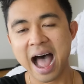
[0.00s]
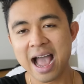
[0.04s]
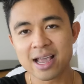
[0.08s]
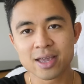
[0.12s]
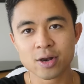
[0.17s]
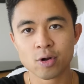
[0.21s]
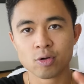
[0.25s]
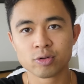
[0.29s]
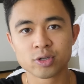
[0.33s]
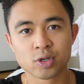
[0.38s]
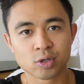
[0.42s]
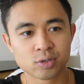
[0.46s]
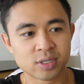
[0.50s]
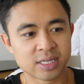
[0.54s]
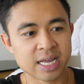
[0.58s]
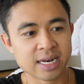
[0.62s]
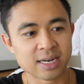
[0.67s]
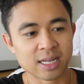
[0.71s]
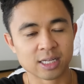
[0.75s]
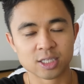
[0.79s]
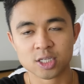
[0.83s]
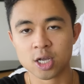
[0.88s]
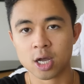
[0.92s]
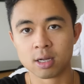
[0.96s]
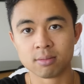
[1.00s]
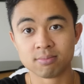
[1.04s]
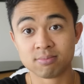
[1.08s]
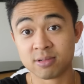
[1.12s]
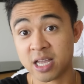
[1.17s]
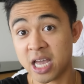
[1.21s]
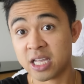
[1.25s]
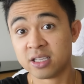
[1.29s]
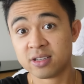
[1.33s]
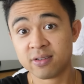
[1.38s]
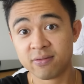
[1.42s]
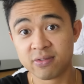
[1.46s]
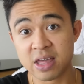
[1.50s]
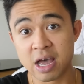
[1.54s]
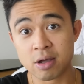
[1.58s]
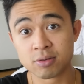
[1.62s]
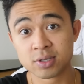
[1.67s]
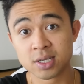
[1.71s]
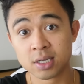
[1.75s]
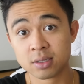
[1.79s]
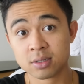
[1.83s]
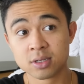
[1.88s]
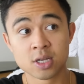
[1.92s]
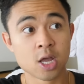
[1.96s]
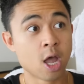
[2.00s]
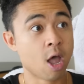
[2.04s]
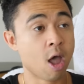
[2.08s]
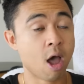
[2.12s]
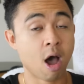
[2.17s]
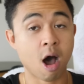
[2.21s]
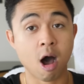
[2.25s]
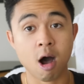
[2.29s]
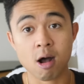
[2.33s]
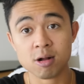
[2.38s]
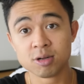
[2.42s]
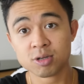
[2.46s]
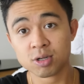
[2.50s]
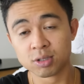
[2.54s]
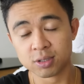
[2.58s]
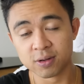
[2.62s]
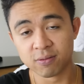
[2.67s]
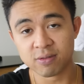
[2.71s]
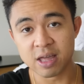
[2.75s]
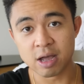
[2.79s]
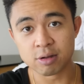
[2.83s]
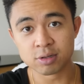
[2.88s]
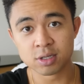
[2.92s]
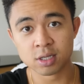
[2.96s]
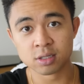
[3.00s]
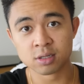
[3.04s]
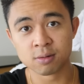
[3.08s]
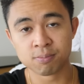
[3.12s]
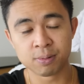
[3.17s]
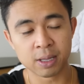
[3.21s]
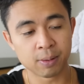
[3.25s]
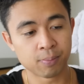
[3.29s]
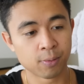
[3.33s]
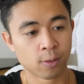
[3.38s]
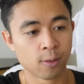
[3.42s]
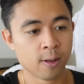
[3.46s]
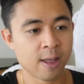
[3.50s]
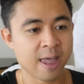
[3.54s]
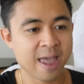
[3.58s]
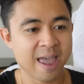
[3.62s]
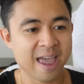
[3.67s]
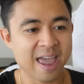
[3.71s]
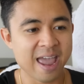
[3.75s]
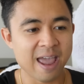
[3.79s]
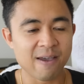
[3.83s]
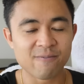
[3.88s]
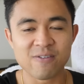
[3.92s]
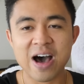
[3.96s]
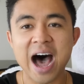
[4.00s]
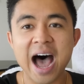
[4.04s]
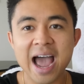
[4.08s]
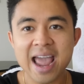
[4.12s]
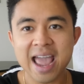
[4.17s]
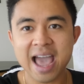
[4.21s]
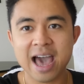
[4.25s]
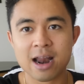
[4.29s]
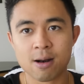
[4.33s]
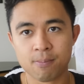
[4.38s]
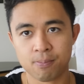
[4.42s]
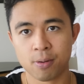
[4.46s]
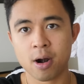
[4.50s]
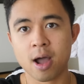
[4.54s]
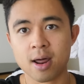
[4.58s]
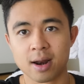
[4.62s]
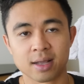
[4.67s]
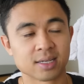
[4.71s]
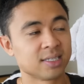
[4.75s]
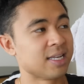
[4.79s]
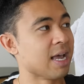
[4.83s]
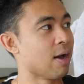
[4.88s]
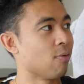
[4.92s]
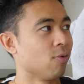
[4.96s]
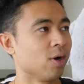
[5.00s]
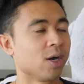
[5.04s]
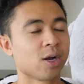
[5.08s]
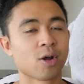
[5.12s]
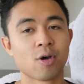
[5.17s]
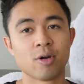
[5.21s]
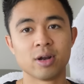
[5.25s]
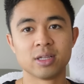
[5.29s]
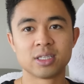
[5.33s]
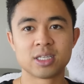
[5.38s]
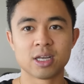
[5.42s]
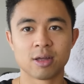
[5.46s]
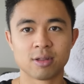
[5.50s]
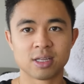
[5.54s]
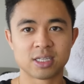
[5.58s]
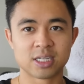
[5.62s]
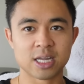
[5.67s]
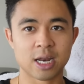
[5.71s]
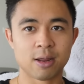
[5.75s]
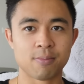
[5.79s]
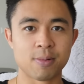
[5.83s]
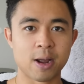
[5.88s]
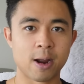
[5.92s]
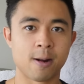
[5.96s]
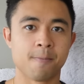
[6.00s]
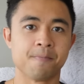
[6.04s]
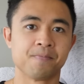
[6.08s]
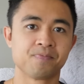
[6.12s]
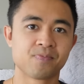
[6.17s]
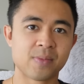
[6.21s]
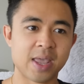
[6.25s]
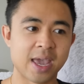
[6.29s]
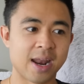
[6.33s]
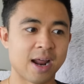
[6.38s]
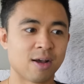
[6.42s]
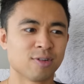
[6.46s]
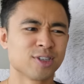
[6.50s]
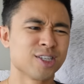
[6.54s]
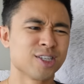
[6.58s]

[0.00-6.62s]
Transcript: I could also send it to tens of thousands, hundreds of thousands of people. If I had a product, say I wanted to go ahead and sell this teddy bear, and I